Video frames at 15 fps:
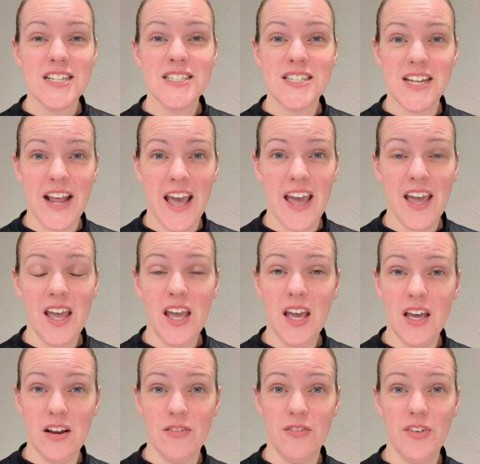Today
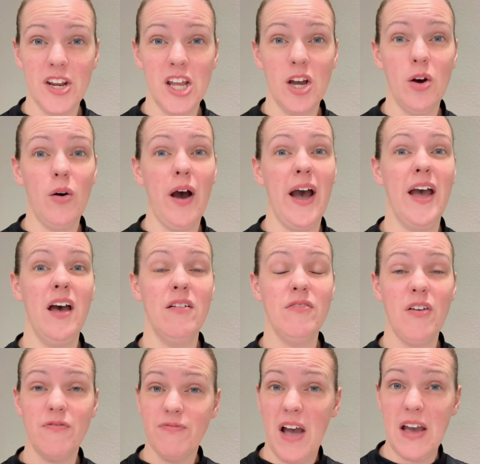in our video, I have
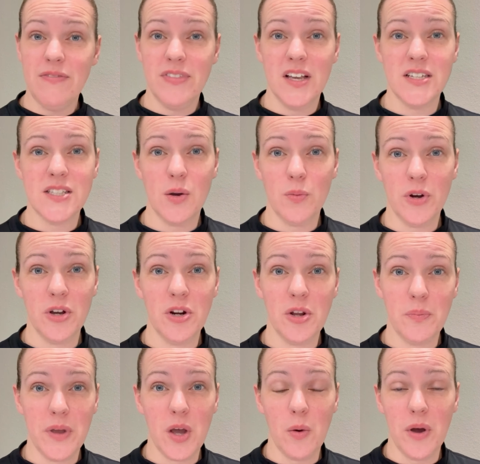5 things that we're going
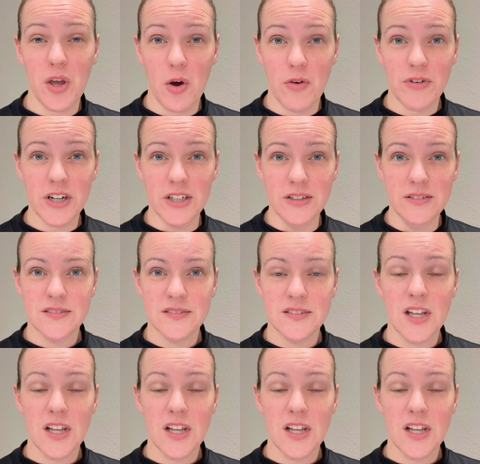to be going over.